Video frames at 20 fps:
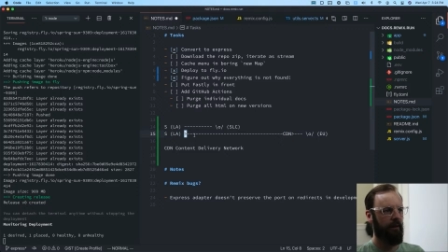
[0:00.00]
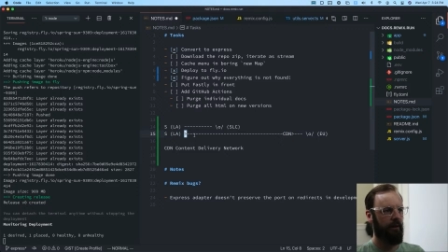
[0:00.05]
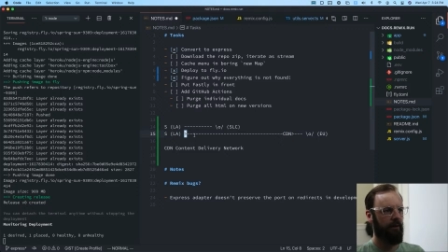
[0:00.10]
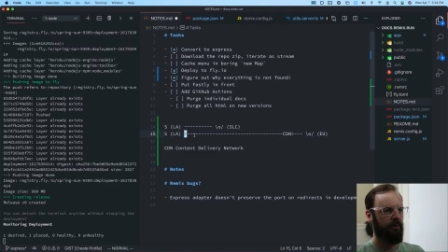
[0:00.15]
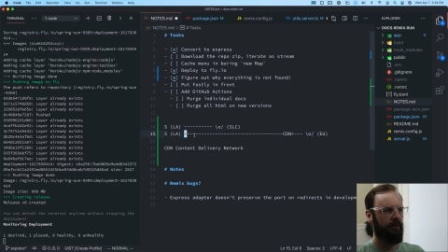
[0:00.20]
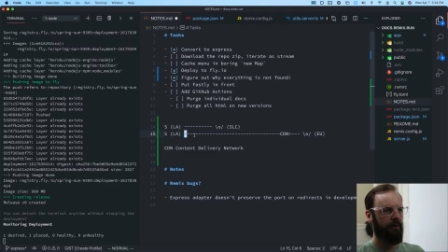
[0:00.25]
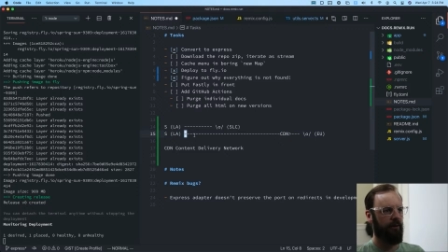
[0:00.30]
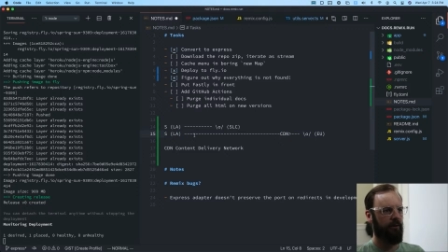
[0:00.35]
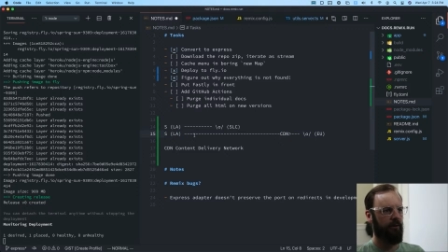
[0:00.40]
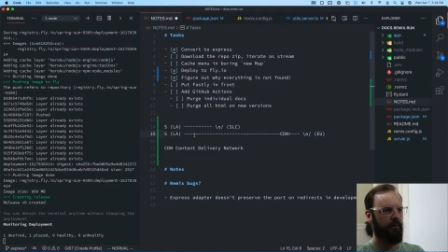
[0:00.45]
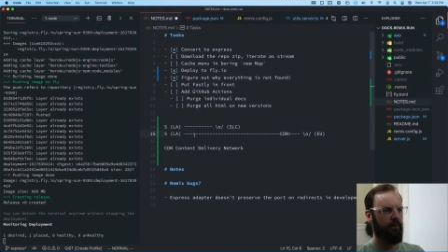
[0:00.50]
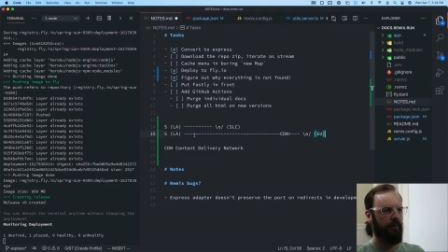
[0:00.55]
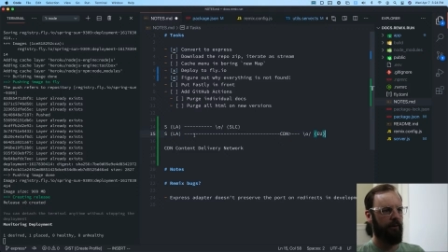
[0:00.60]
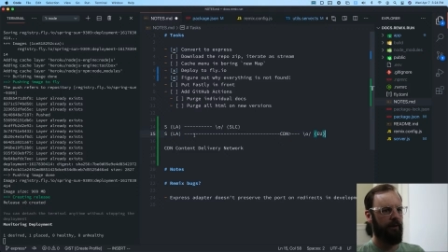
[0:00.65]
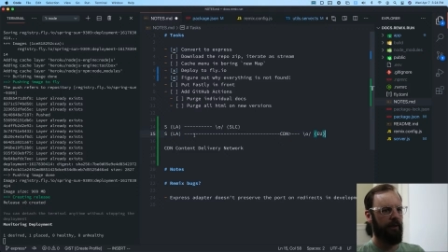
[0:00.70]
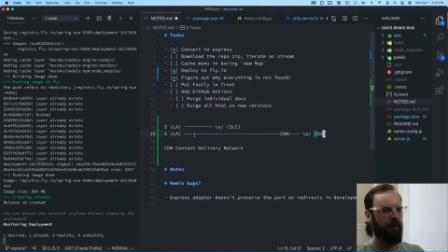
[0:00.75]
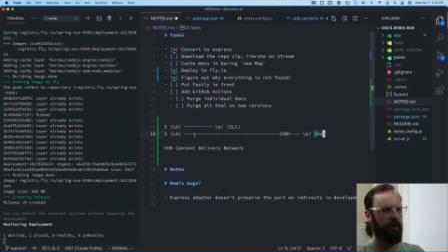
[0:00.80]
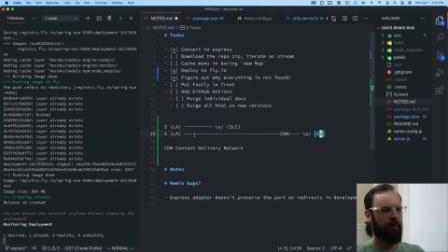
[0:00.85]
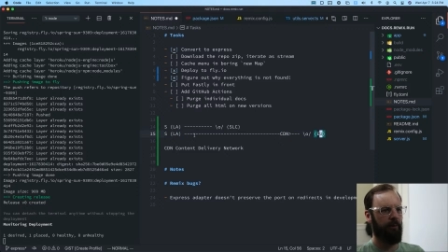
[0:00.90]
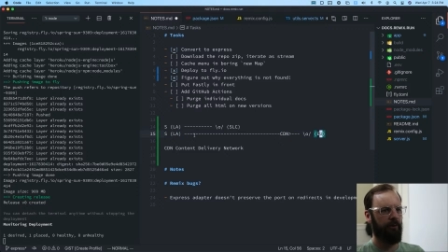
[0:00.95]
So the
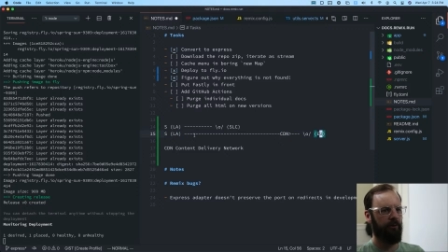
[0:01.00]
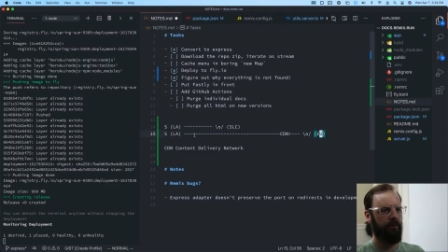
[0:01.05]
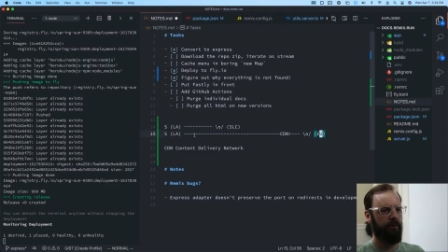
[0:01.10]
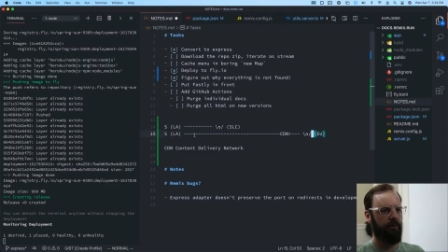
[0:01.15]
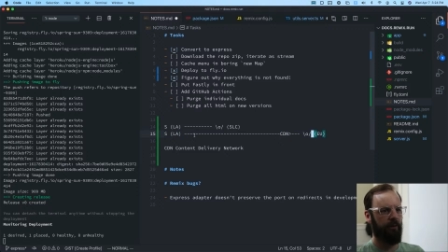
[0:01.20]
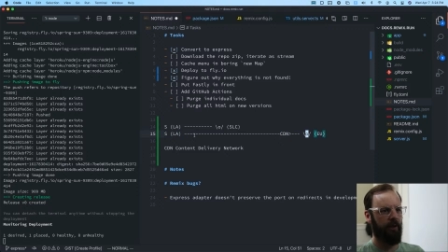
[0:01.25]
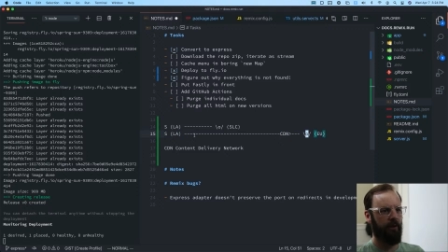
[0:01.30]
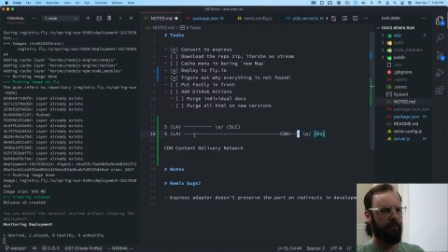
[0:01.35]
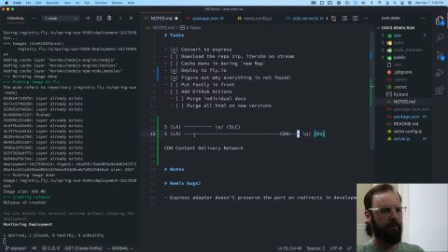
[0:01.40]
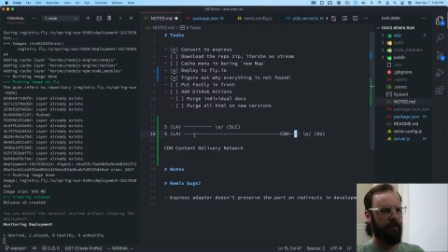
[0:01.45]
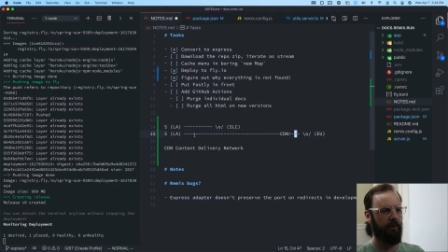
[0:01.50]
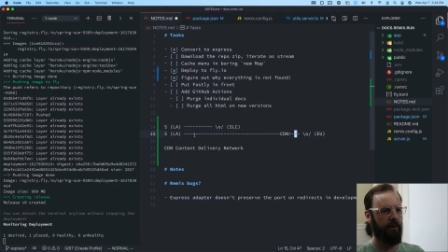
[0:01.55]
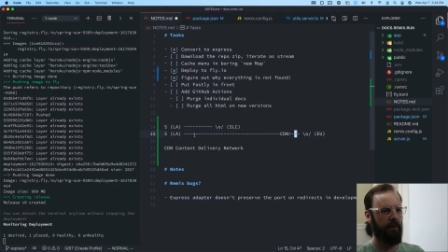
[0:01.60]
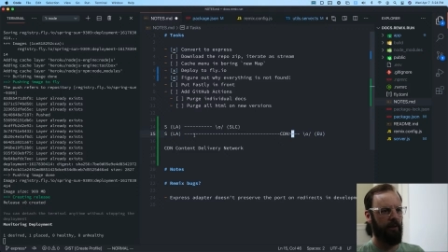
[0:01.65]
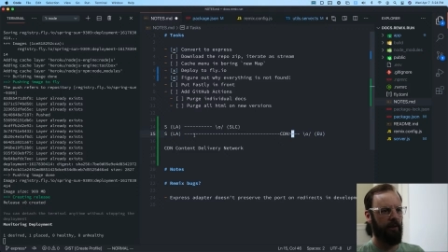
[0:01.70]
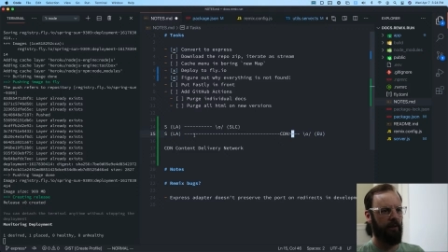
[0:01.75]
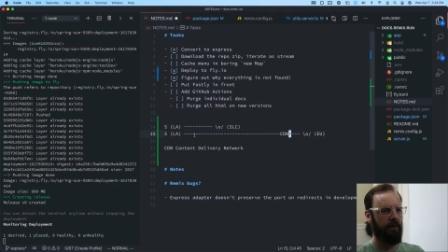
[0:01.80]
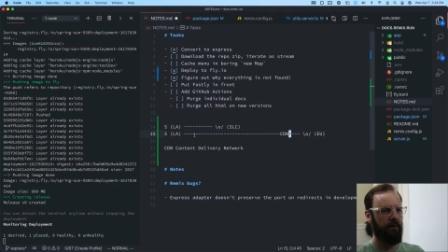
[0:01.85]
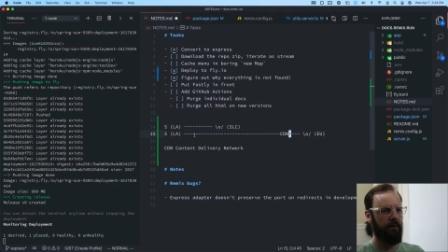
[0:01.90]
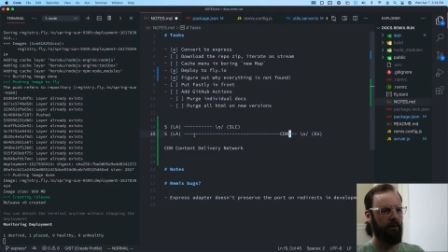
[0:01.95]
next person who comes
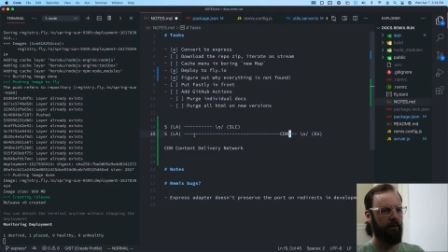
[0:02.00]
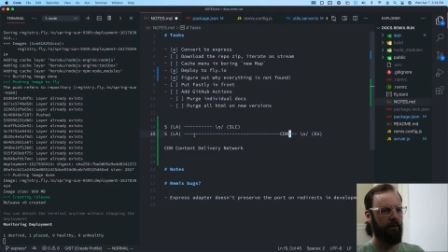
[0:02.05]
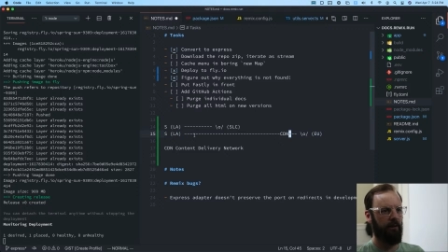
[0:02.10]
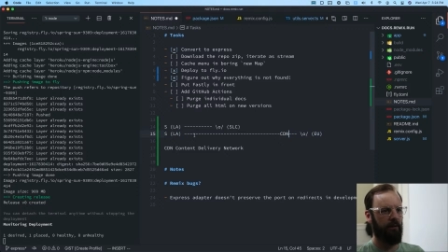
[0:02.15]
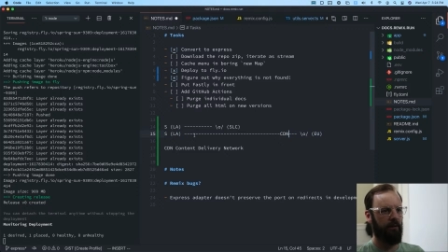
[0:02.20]
along